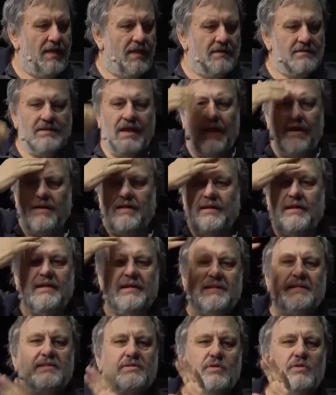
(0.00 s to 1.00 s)
There is
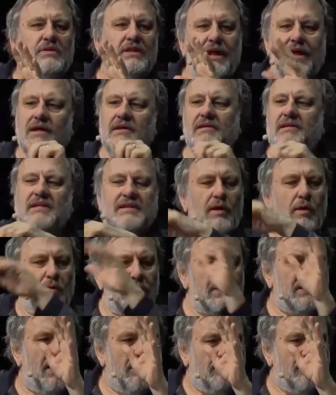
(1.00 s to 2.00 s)
today, so
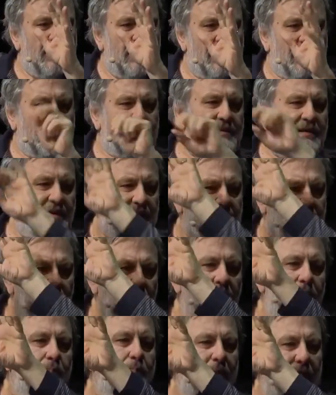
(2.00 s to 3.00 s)
it appears, this
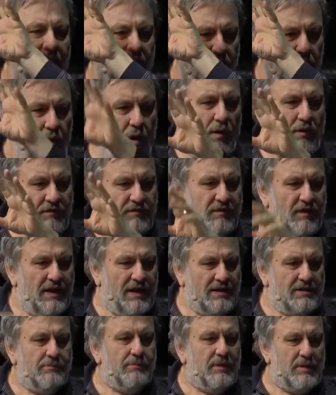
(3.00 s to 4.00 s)
big
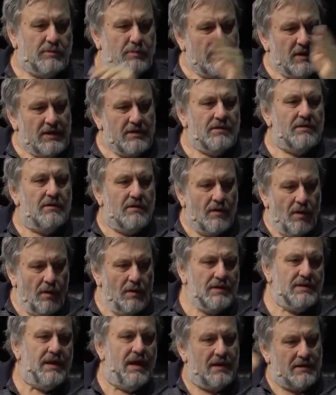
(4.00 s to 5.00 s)
conflict between all
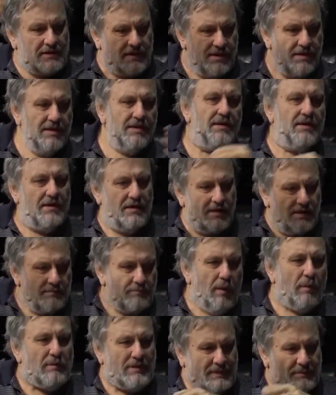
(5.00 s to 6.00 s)
that
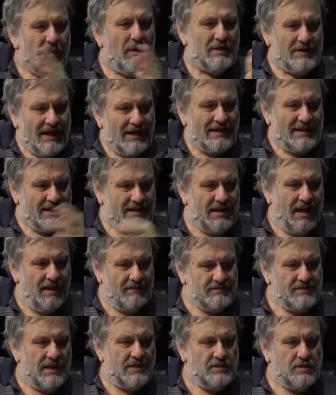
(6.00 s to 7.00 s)
postmodern
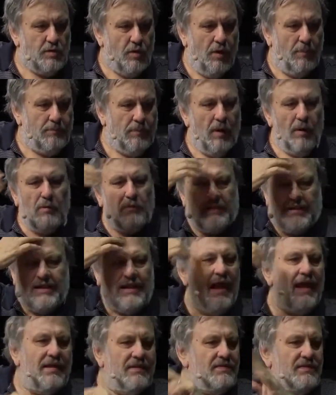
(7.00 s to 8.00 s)
stuff that you oppose
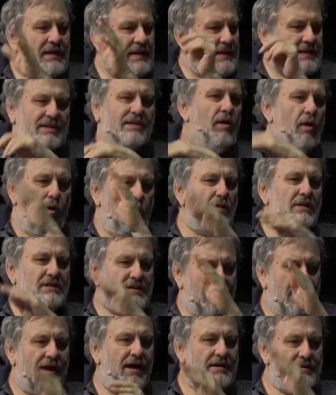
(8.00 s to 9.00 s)
and this
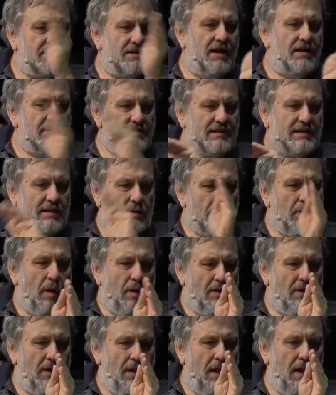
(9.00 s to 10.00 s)
alt-right and so
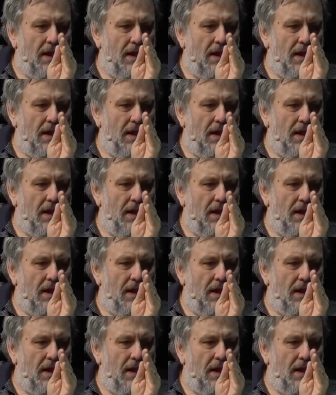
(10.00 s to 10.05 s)
on.